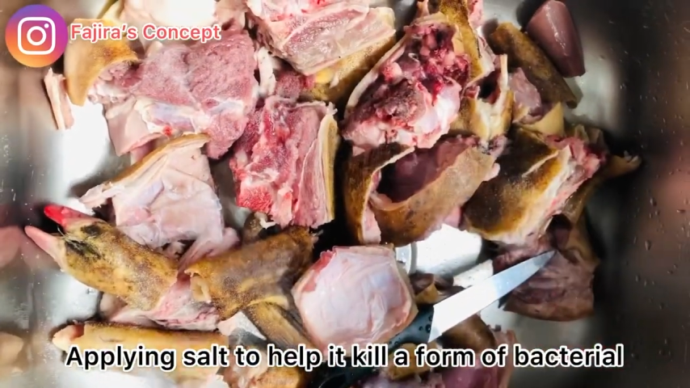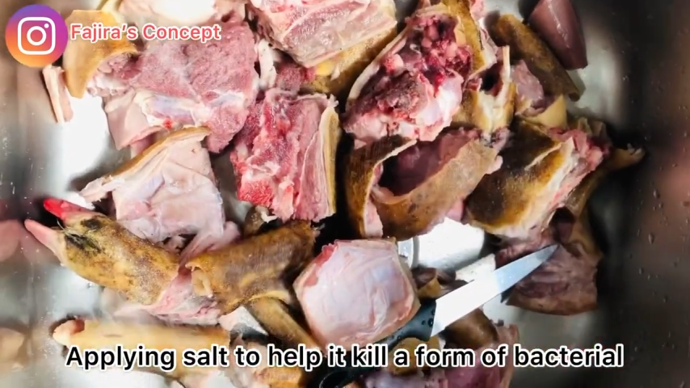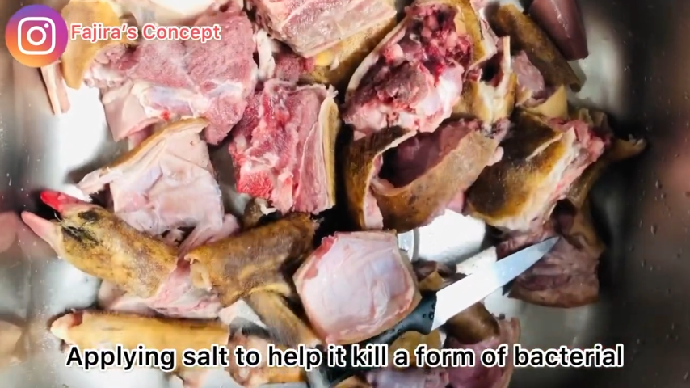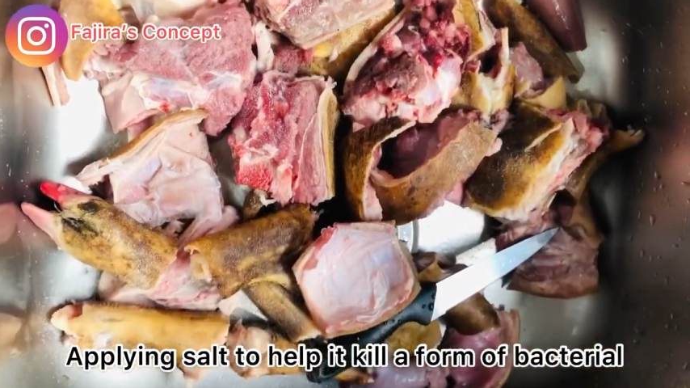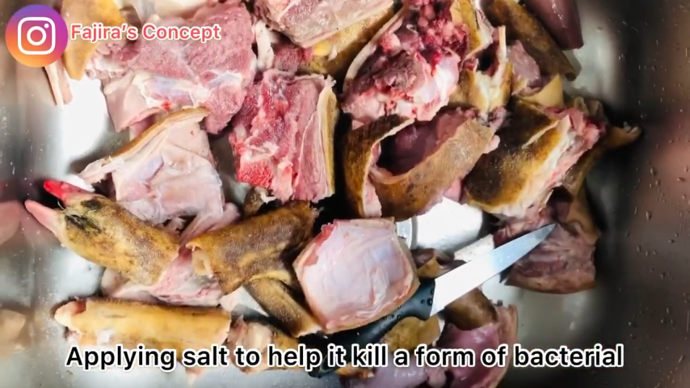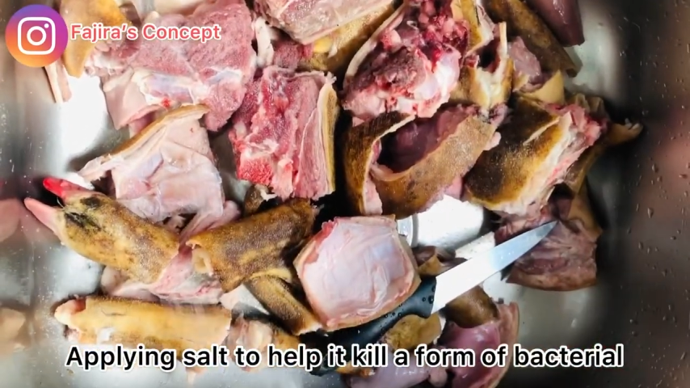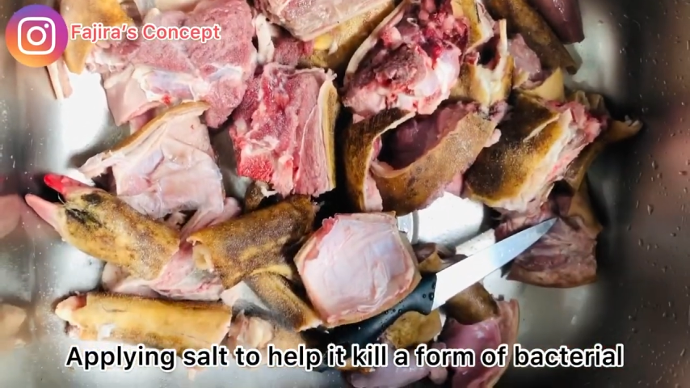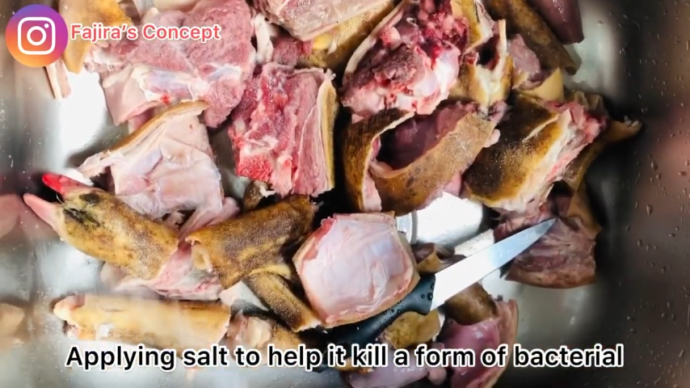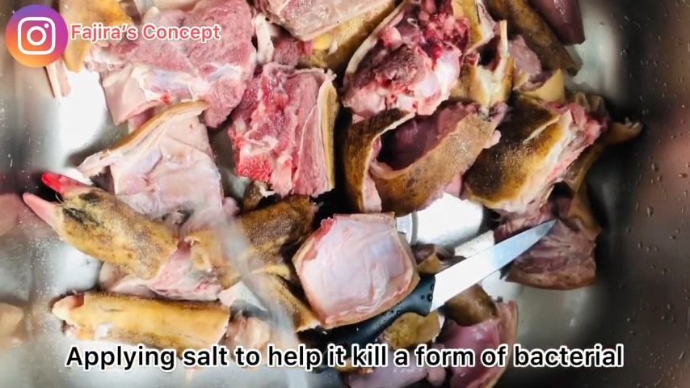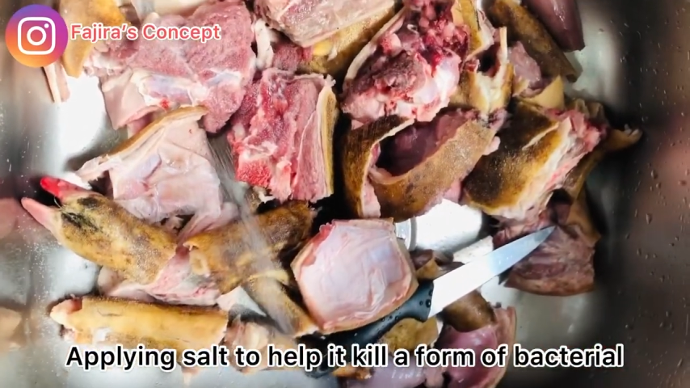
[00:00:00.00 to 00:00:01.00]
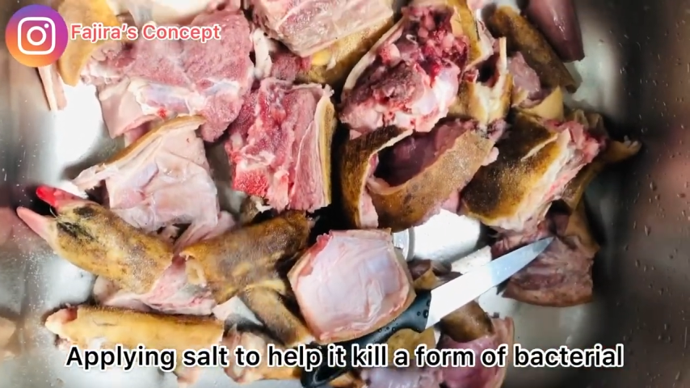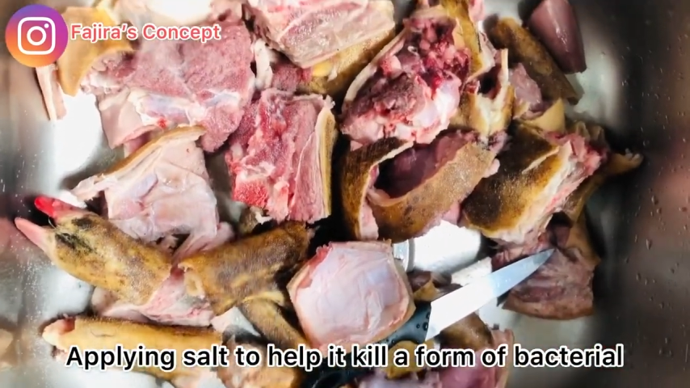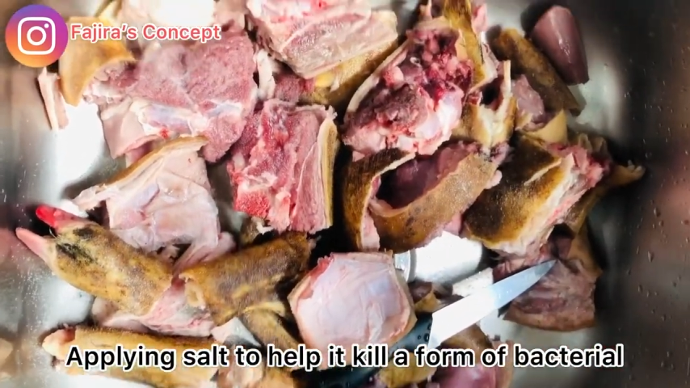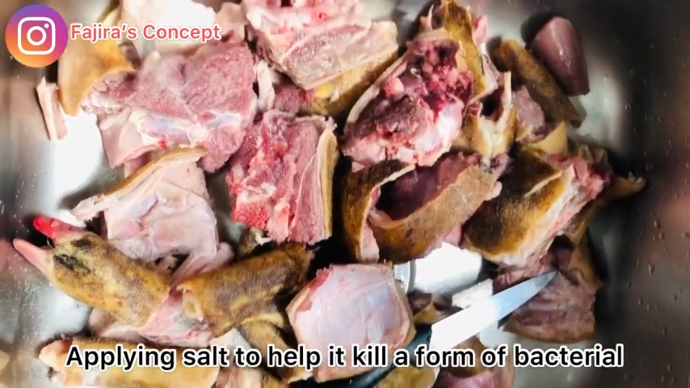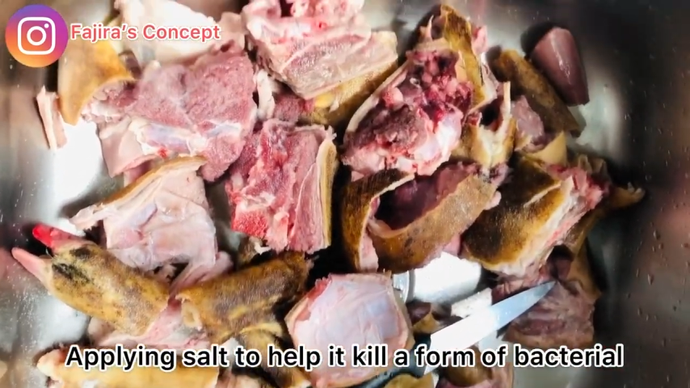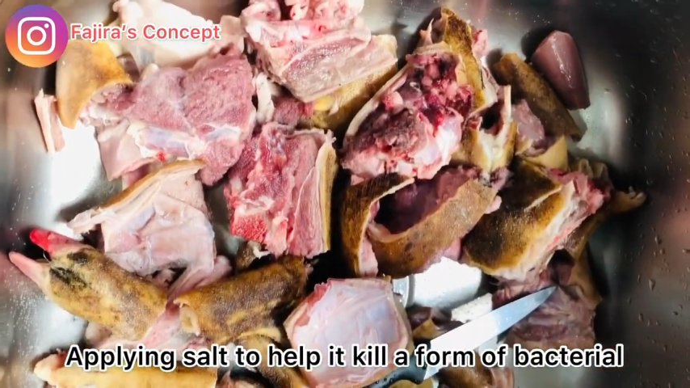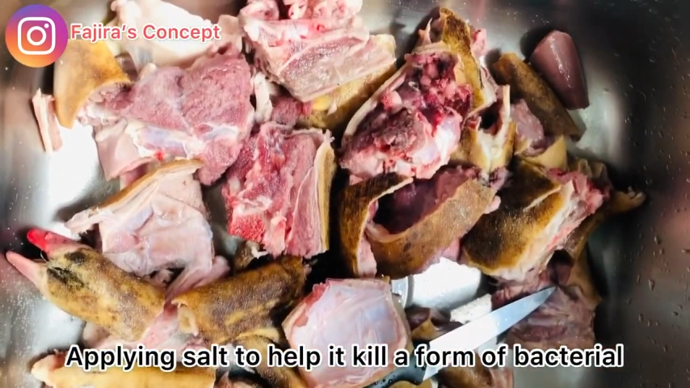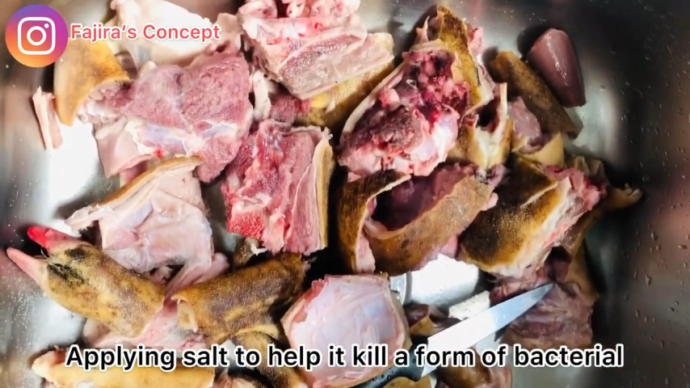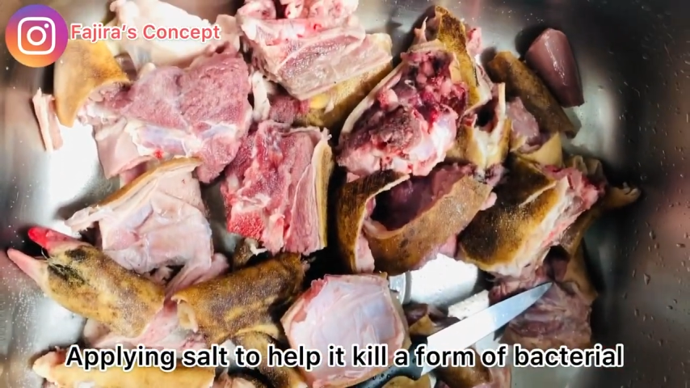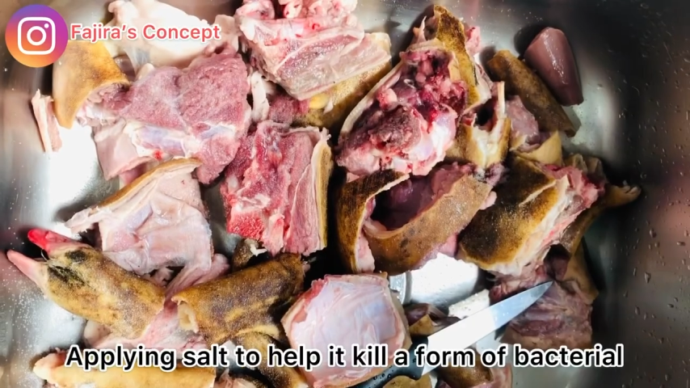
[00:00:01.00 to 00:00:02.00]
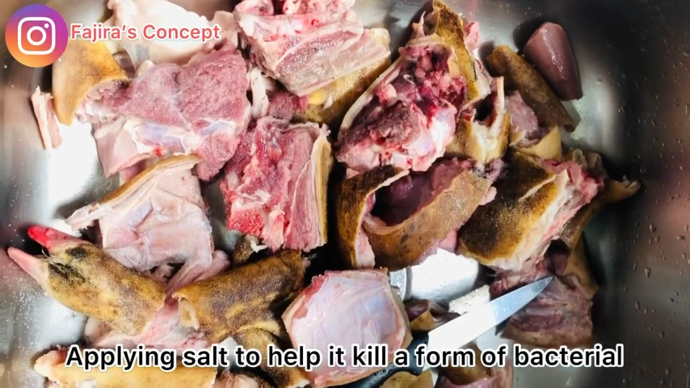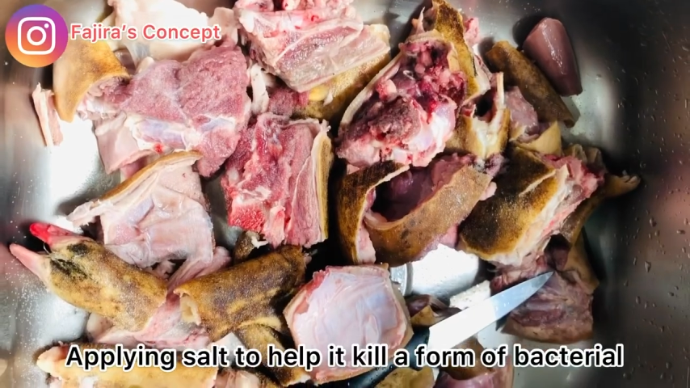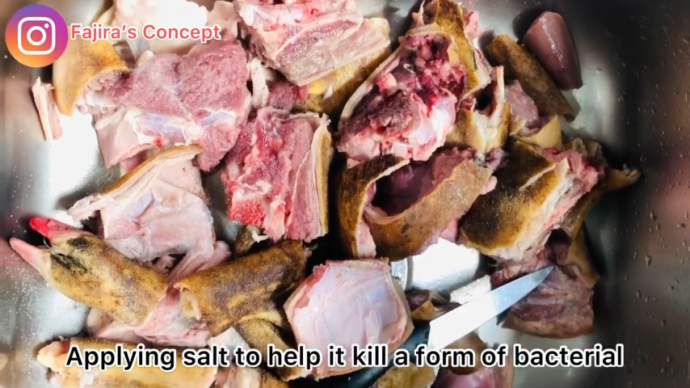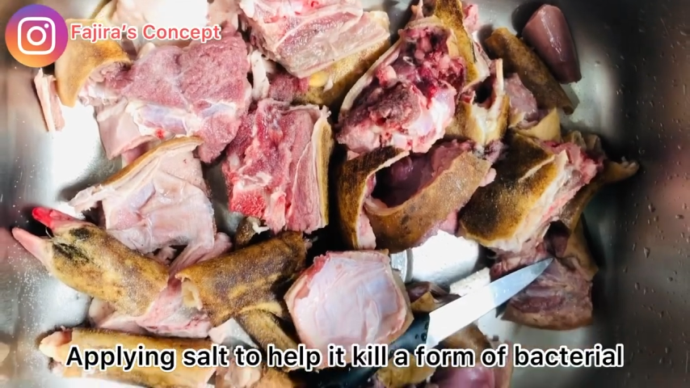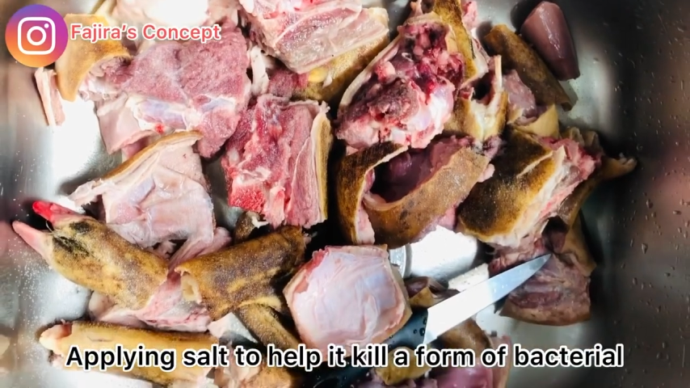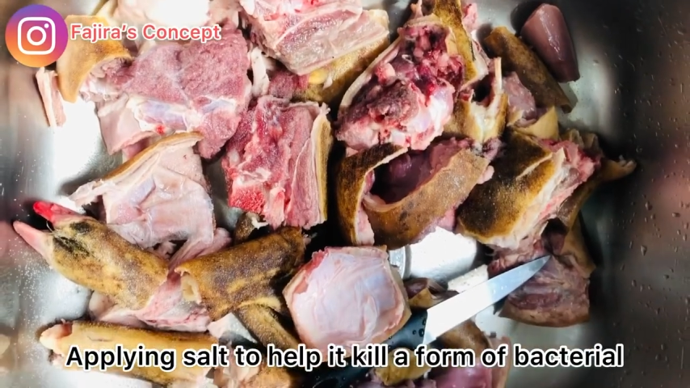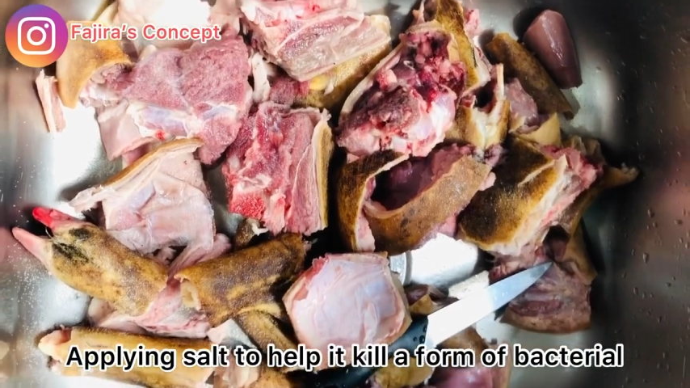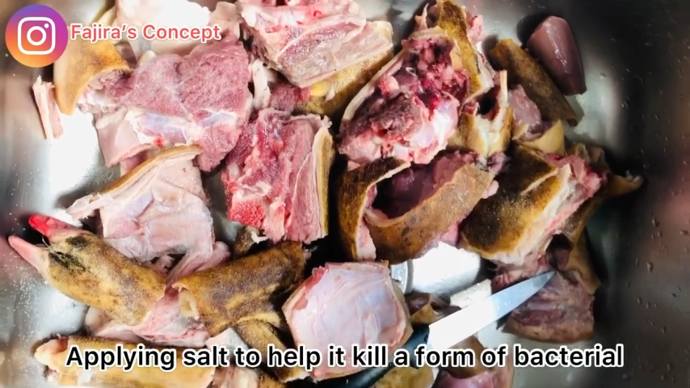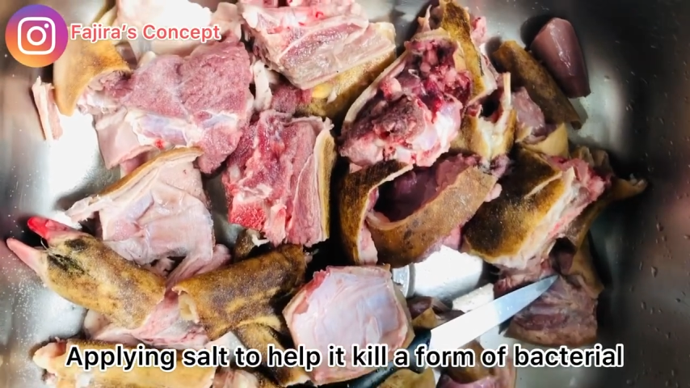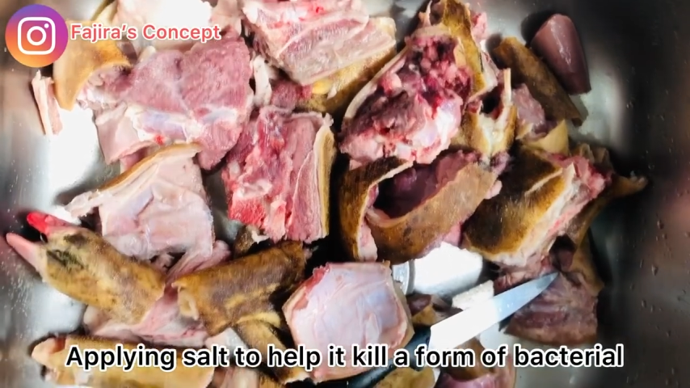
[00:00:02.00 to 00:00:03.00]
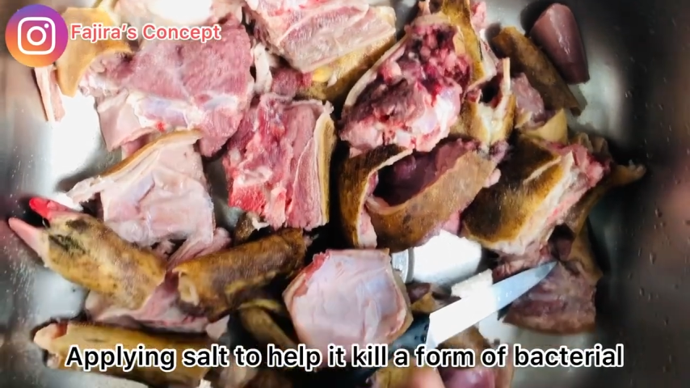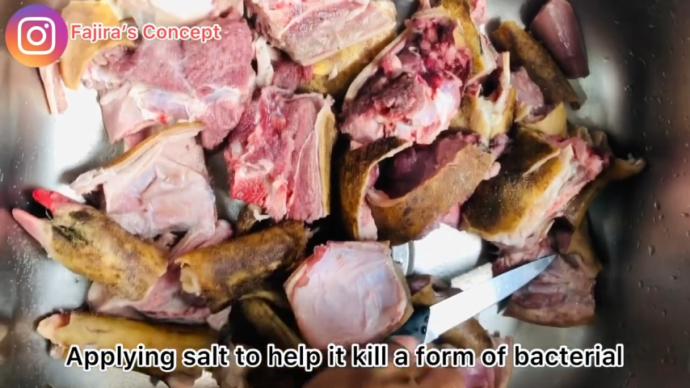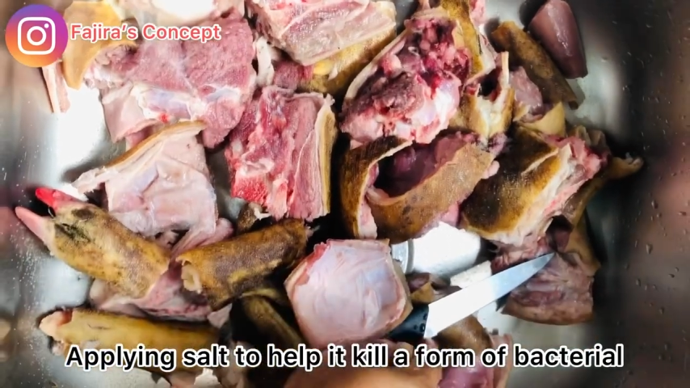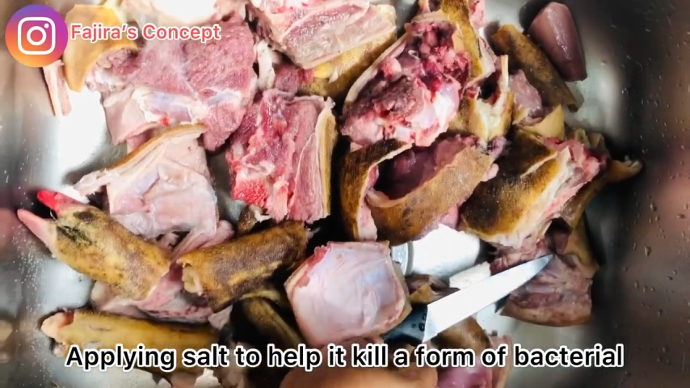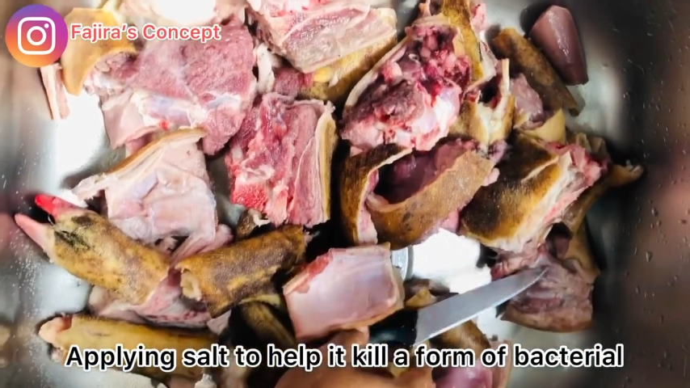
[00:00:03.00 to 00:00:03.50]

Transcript: (no speaker visible)